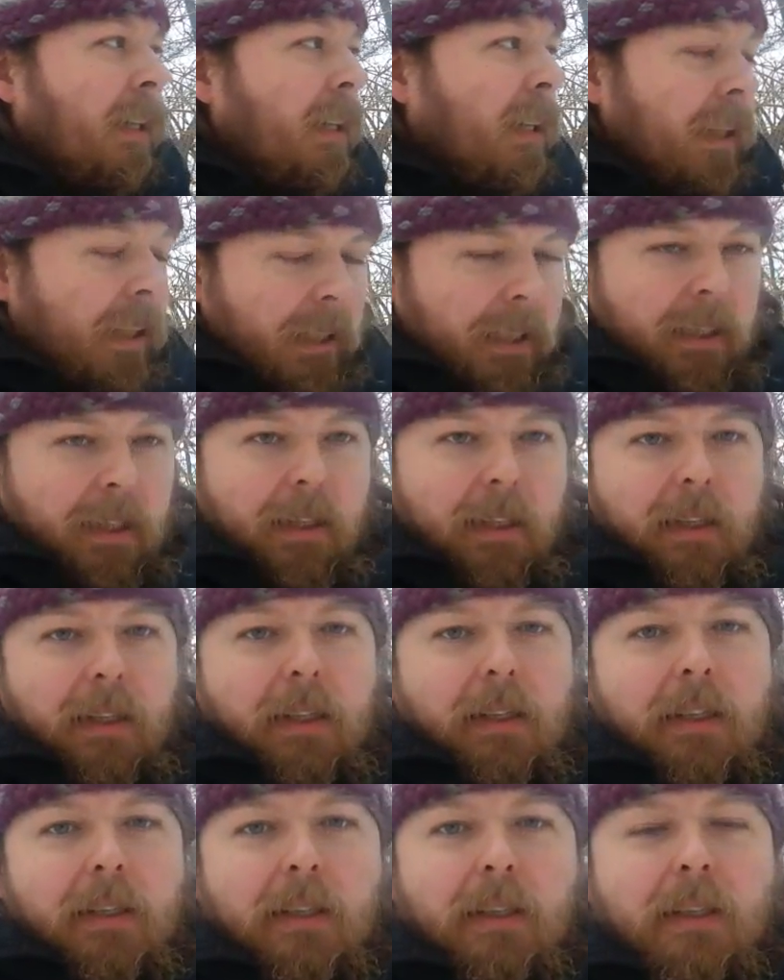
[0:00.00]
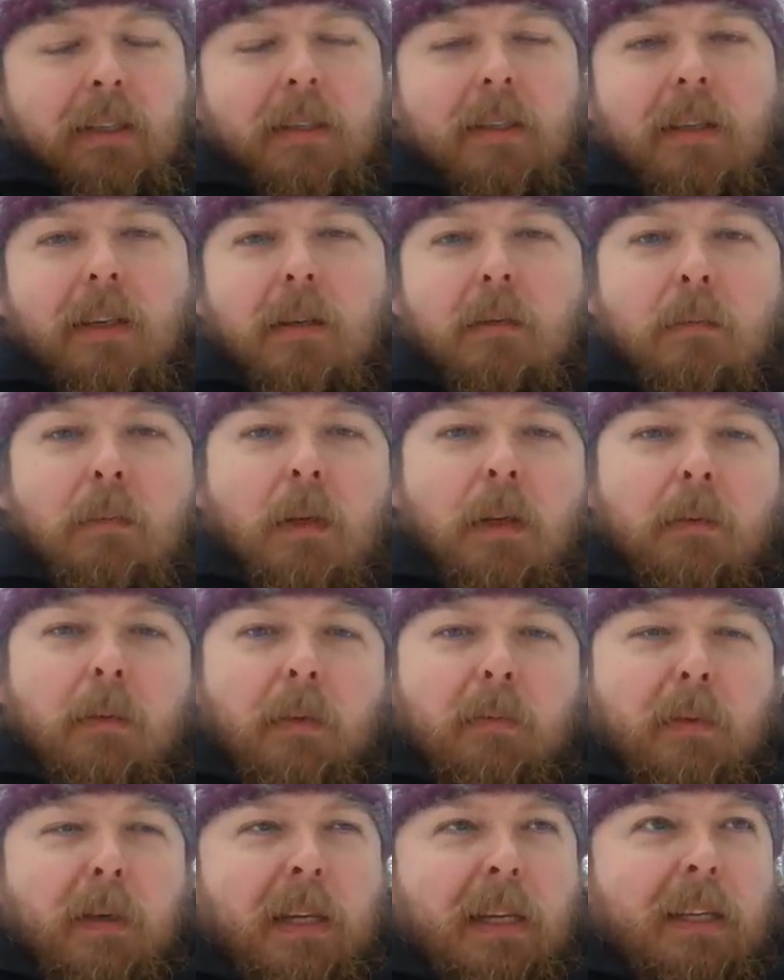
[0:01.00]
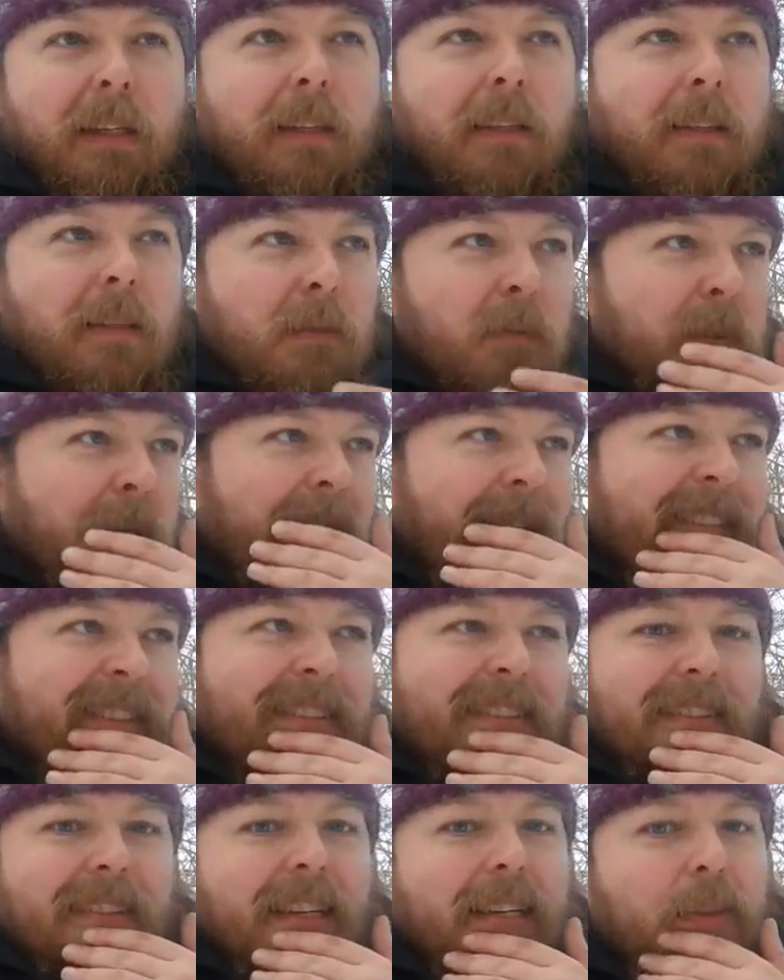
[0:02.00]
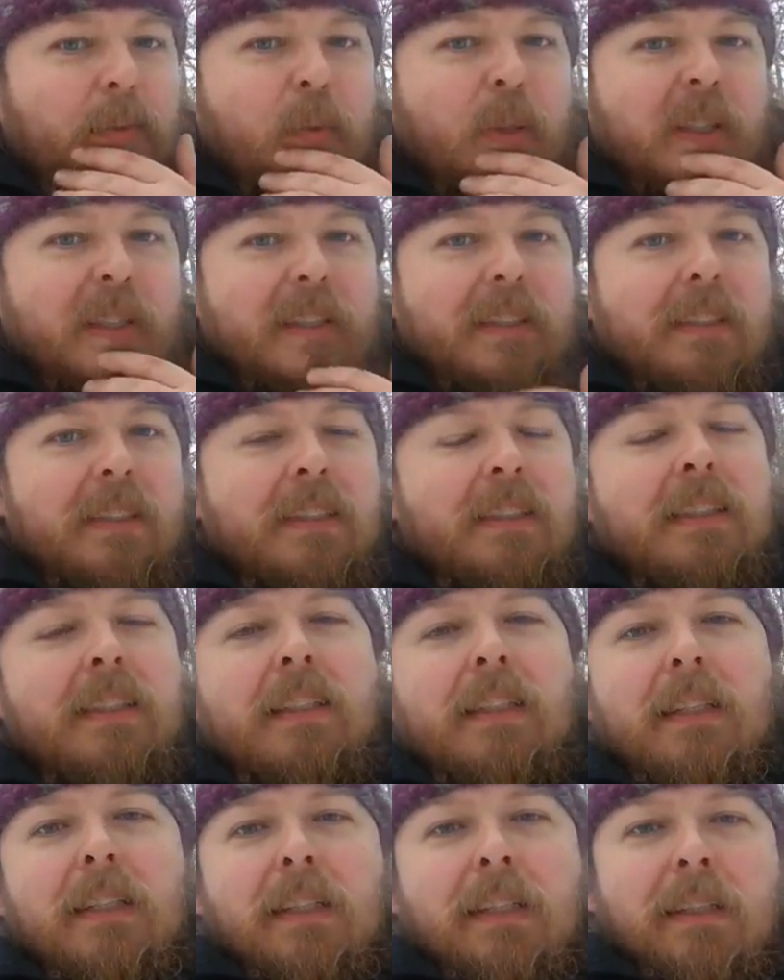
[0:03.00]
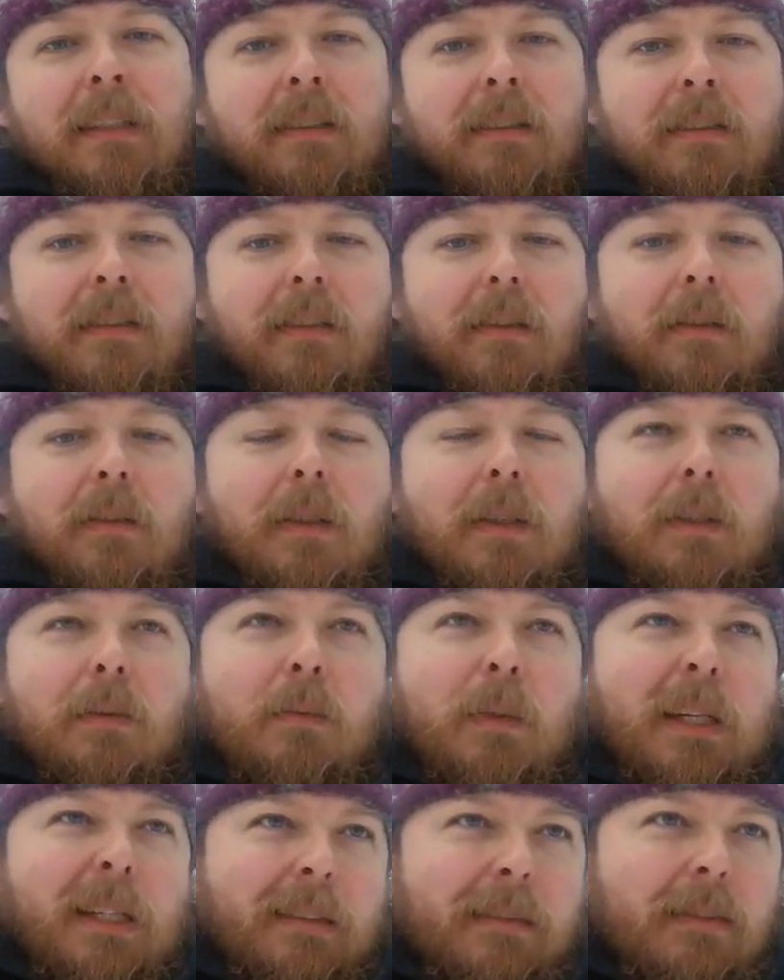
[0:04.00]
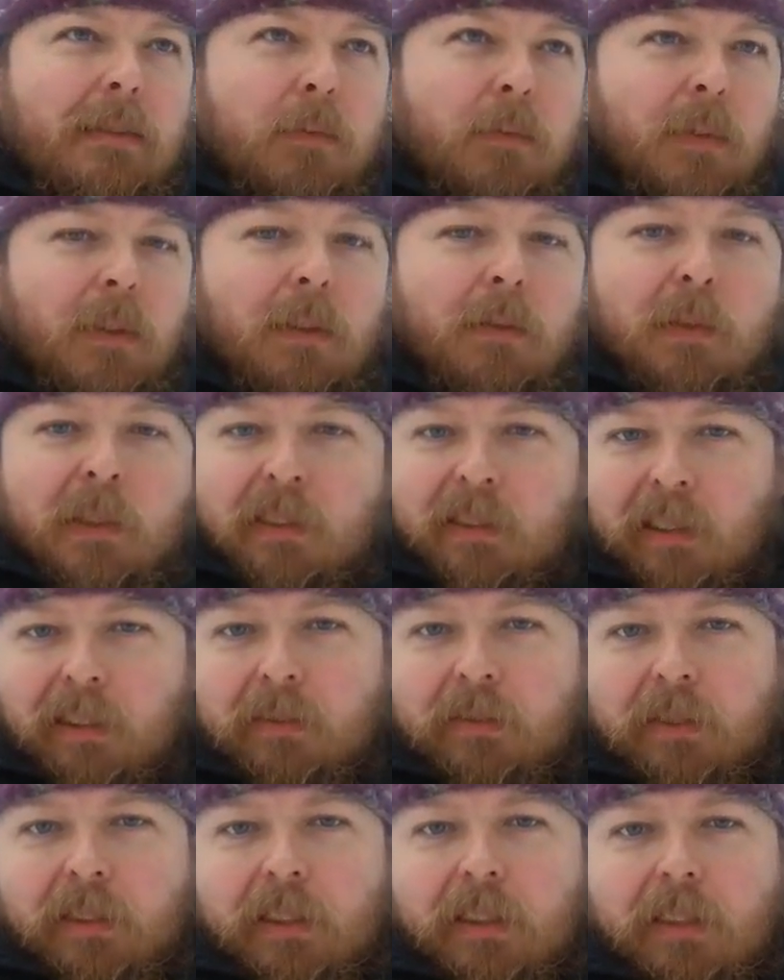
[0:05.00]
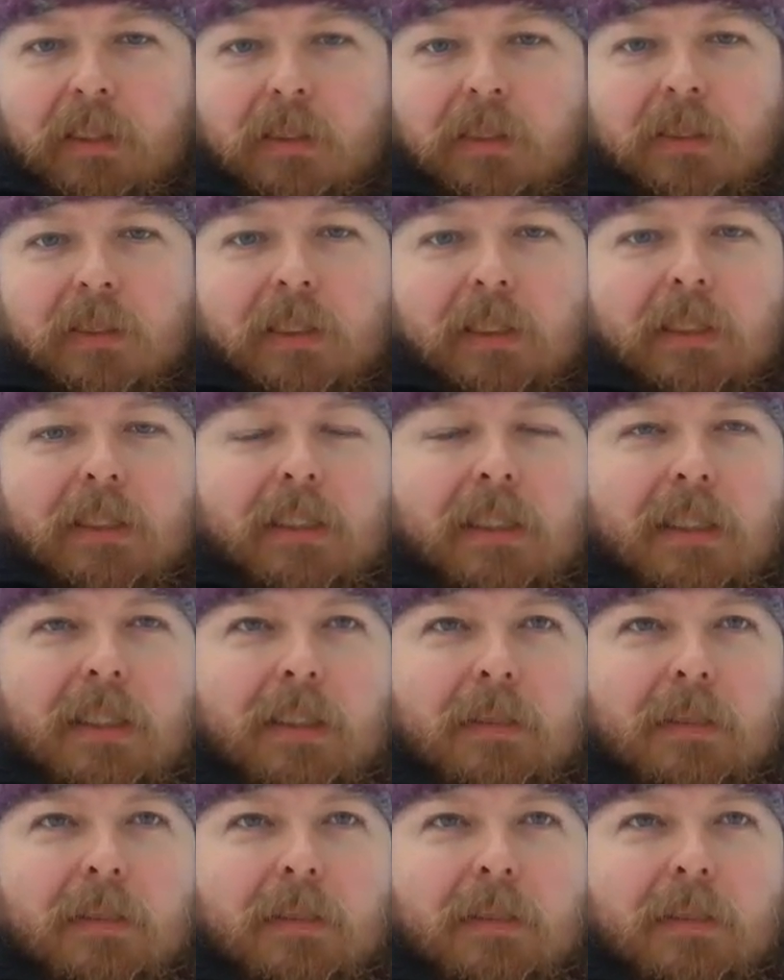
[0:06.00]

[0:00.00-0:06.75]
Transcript: and I'll probably wax that one. So waxed wool was something used in